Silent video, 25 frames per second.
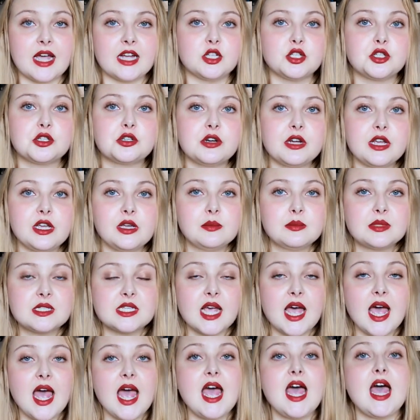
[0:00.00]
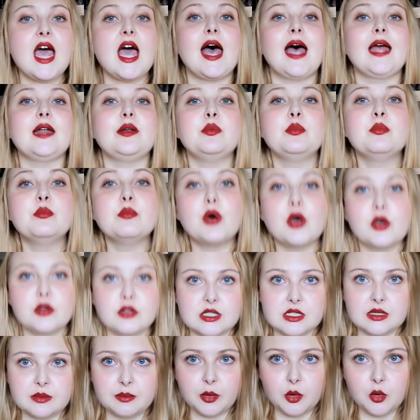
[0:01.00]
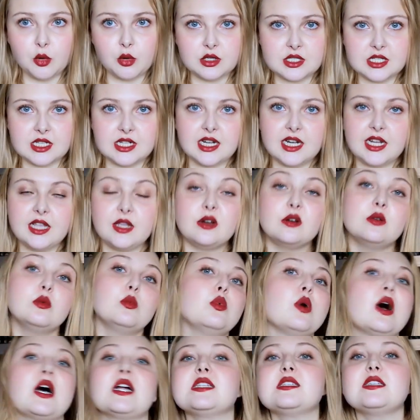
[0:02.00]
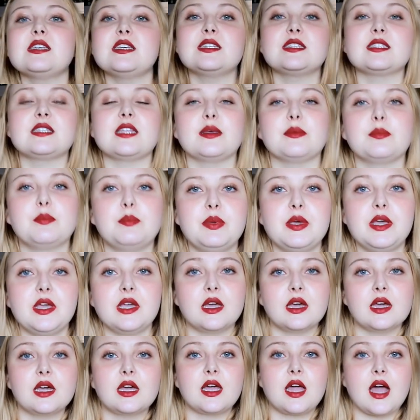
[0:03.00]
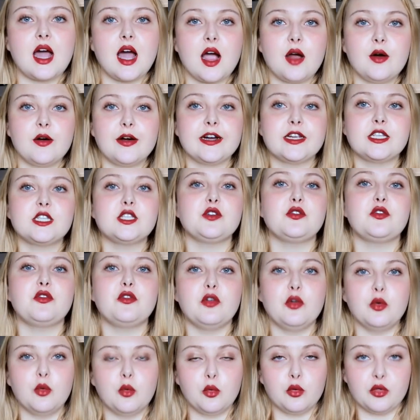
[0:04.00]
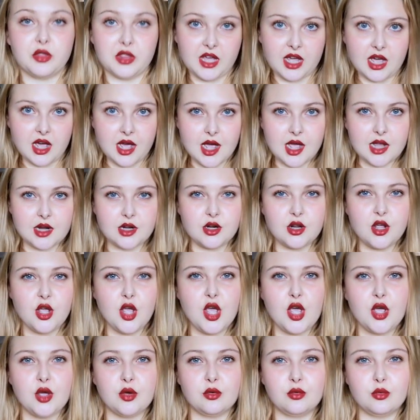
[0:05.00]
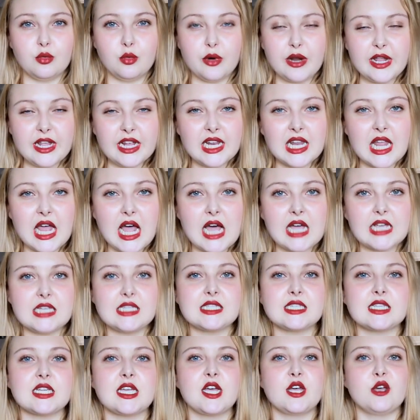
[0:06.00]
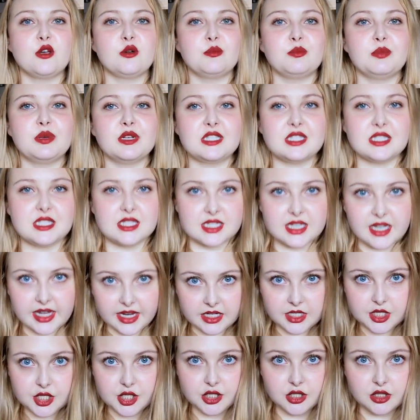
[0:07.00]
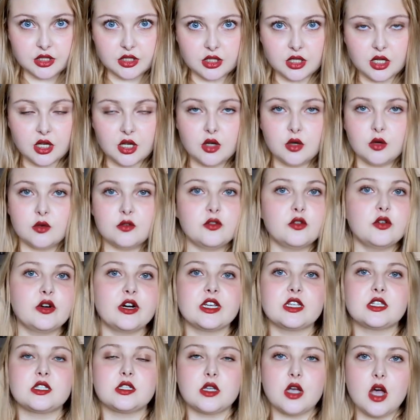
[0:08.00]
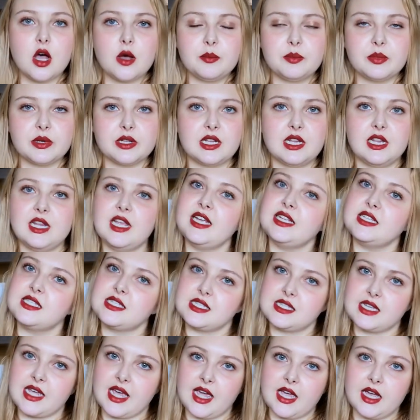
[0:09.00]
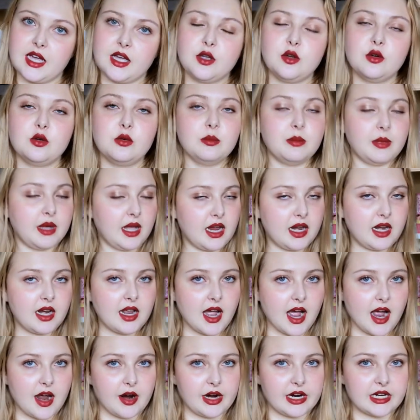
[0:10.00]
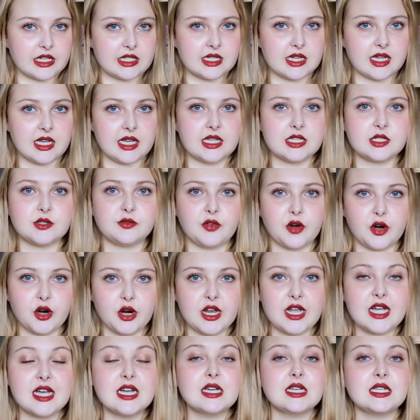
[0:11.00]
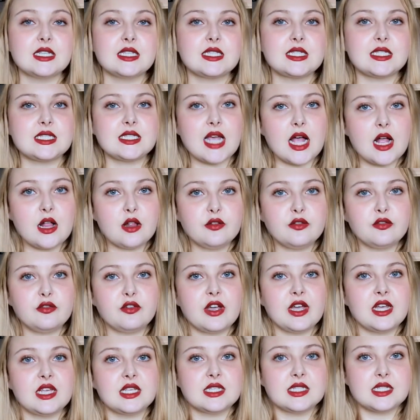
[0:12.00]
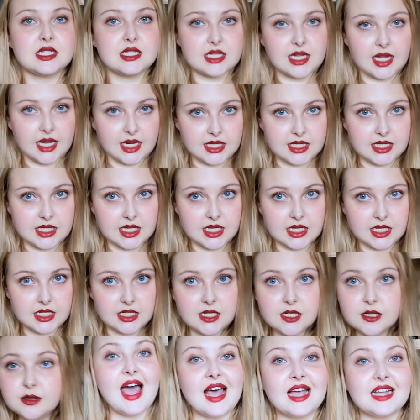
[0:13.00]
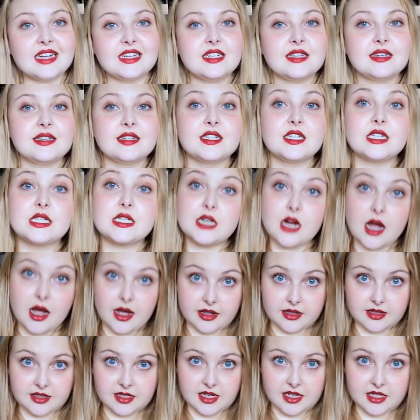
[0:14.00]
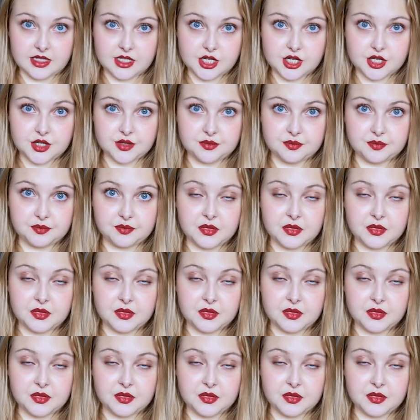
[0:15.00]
and dreams? And most importantly, what is their big character flaw, their unrealized potential? For example, let's say your main character is very self-centered and childish.